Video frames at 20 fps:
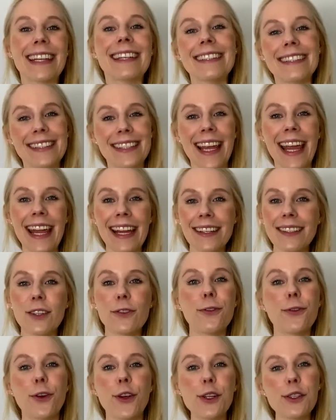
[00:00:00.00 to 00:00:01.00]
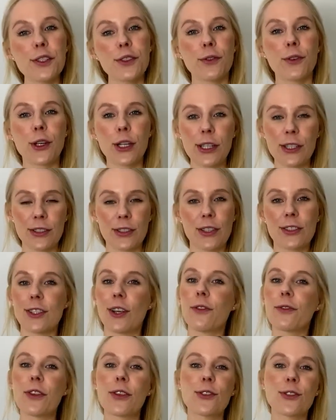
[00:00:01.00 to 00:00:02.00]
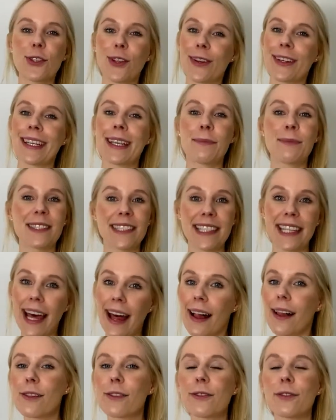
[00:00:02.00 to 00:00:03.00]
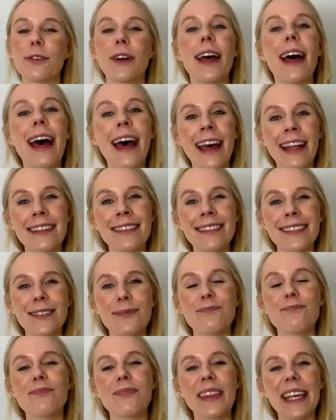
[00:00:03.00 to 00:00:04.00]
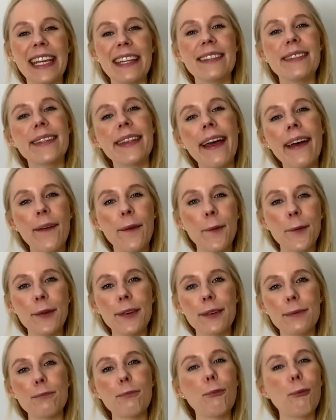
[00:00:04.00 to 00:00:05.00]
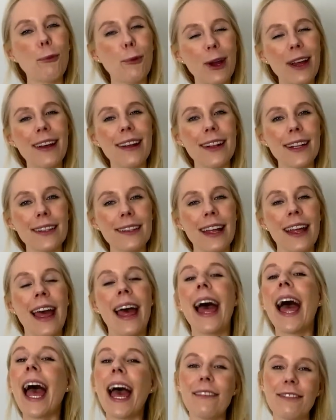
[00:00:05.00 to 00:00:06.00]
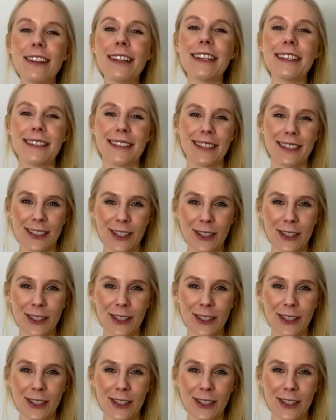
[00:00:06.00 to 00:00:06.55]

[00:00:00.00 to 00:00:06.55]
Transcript: He sang the first verses of the song himself, and they sound, well, have a listen